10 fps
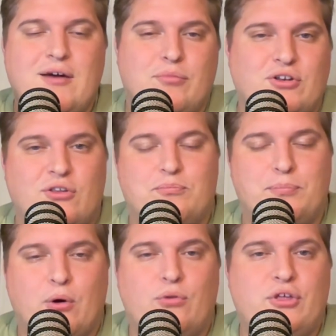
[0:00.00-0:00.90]
but
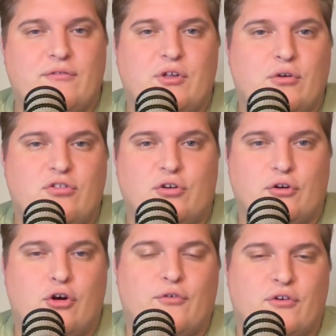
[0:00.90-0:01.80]
both of those
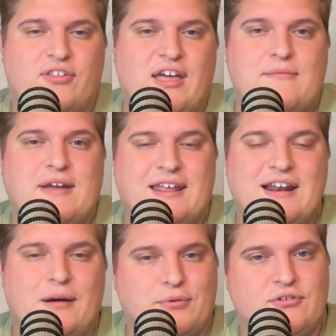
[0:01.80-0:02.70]
turnovers came at
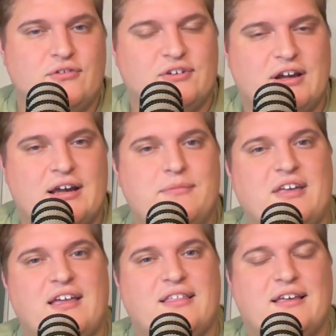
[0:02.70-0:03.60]
inopportune times
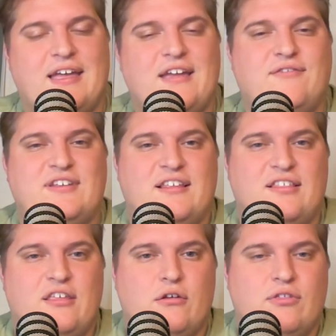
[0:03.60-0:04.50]
as it gave
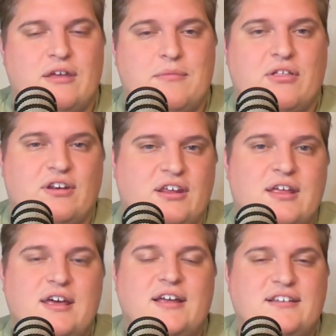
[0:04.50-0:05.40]
TCU the ability
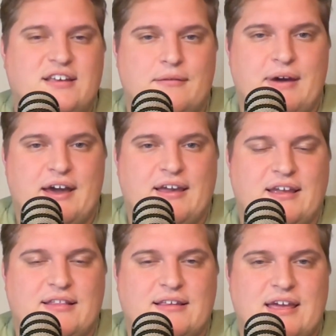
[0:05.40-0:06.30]
to come back
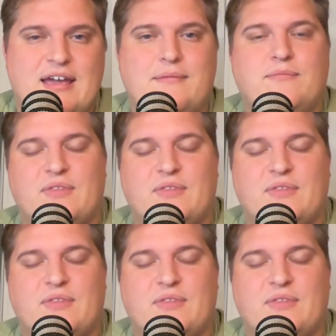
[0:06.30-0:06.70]
in the game.